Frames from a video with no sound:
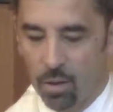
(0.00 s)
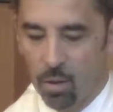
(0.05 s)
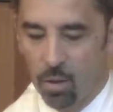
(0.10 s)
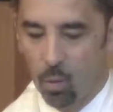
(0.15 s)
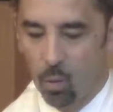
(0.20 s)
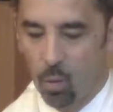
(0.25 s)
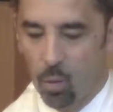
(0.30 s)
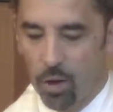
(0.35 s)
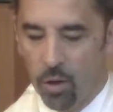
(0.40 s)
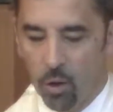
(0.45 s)

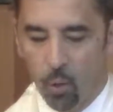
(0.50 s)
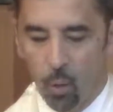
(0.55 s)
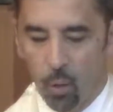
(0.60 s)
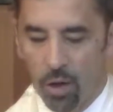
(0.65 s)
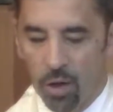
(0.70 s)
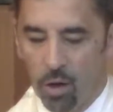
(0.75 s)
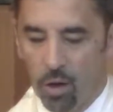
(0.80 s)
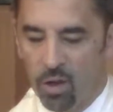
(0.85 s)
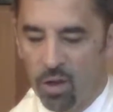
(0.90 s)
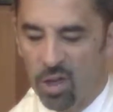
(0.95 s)
whether we
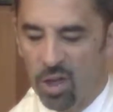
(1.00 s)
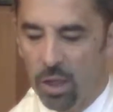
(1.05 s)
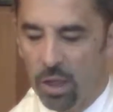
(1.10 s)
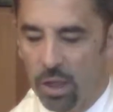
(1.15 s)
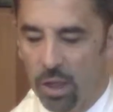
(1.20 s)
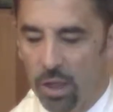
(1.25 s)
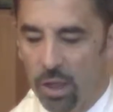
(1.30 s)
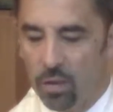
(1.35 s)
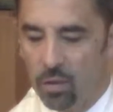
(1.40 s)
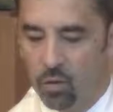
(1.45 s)
are the
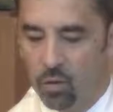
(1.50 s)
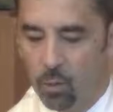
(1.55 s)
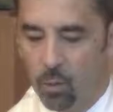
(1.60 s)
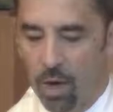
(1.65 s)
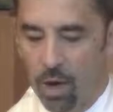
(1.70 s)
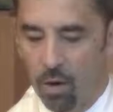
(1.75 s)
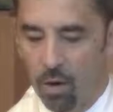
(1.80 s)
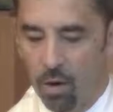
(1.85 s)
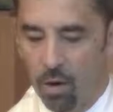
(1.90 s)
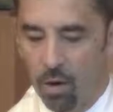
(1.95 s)
least
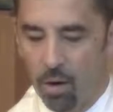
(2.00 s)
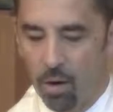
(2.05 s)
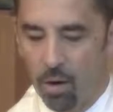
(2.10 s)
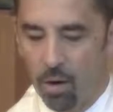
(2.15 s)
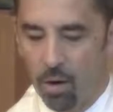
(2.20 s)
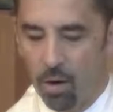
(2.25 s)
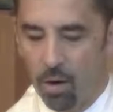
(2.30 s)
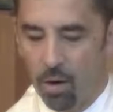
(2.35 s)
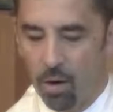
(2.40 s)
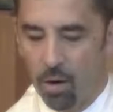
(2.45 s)

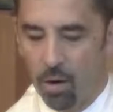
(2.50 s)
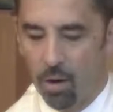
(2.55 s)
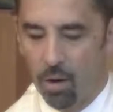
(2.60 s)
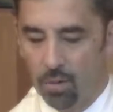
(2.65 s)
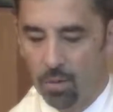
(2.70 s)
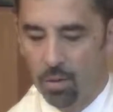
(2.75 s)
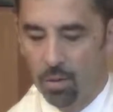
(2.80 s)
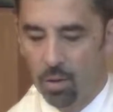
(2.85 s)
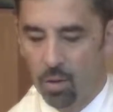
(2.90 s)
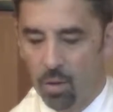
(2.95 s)
powerful
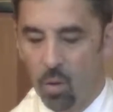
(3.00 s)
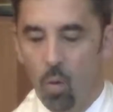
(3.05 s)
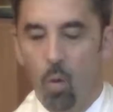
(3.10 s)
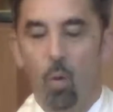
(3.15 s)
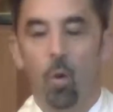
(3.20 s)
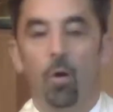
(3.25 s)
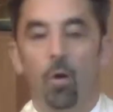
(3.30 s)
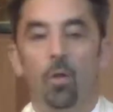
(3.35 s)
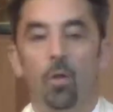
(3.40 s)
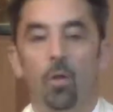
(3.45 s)

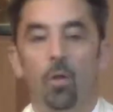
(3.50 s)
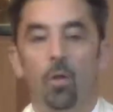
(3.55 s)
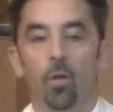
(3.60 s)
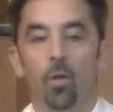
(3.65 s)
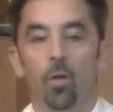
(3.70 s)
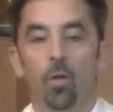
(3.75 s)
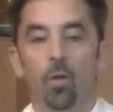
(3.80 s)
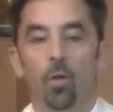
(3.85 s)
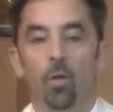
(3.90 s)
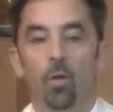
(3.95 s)
or the
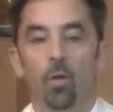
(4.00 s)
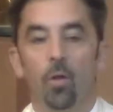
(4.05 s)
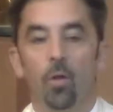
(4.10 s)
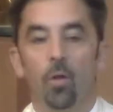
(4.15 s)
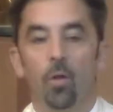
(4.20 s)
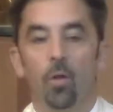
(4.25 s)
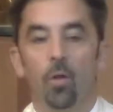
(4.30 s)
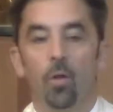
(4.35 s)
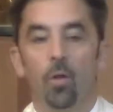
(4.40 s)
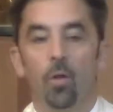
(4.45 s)

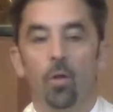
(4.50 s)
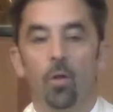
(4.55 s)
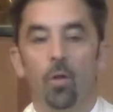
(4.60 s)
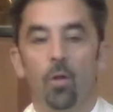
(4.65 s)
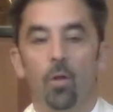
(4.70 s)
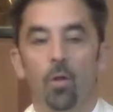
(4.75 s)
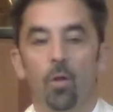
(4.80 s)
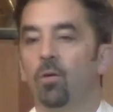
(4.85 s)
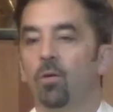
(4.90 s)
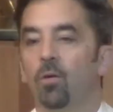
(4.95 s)
most
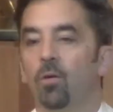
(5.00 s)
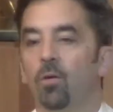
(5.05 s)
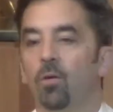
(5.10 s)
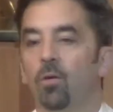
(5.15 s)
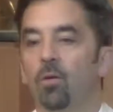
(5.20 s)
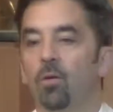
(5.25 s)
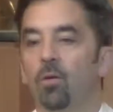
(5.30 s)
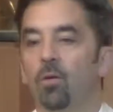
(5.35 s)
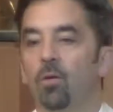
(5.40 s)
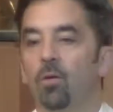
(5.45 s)
powerful
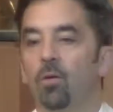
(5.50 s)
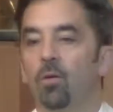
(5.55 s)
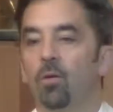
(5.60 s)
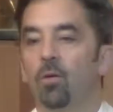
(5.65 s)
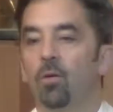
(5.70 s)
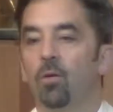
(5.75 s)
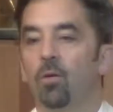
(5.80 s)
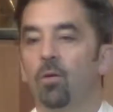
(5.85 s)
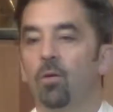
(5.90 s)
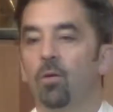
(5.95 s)
person
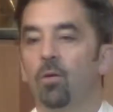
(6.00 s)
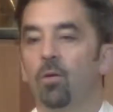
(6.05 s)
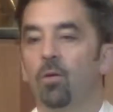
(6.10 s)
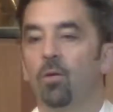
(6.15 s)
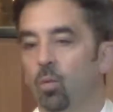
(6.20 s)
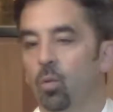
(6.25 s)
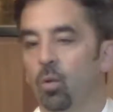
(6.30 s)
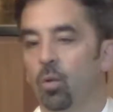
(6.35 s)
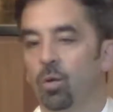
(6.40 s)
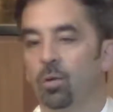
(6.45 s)
in the
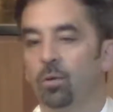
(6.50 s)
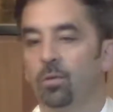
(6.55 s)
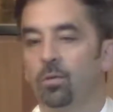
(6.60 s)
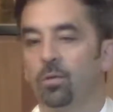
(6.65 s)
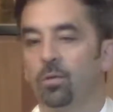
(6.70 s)
world.